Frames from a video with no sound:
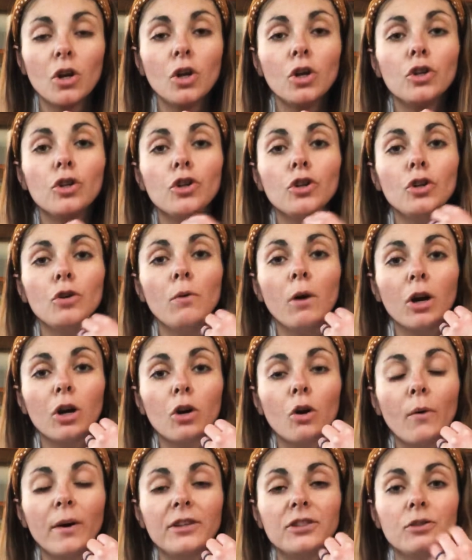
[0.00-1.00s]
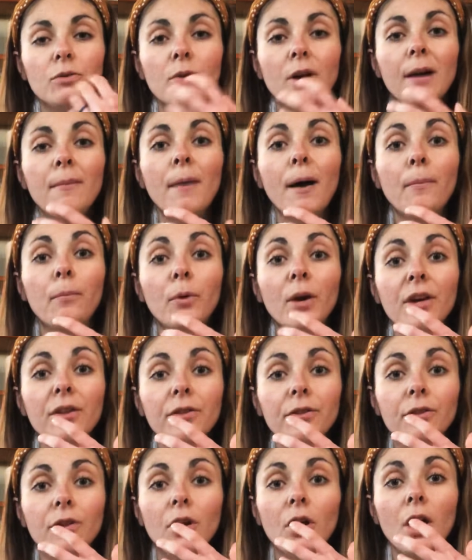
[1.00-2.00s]
You are going to come up
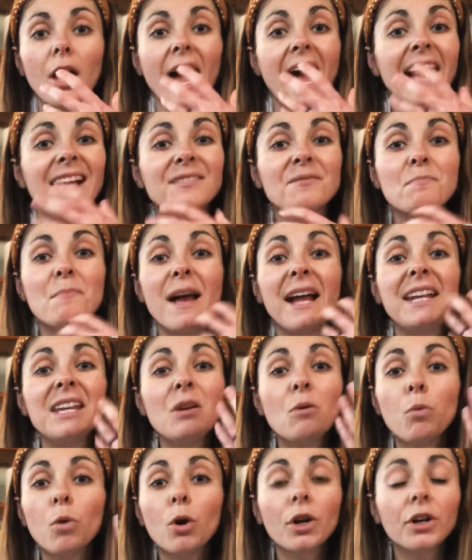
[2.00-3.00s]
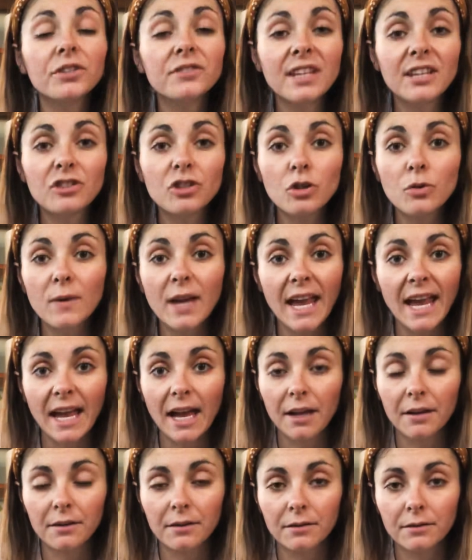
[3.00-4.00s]
with as many words as you
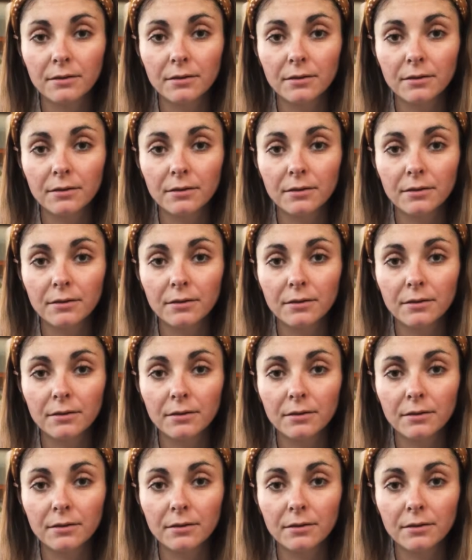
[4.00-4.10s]
can.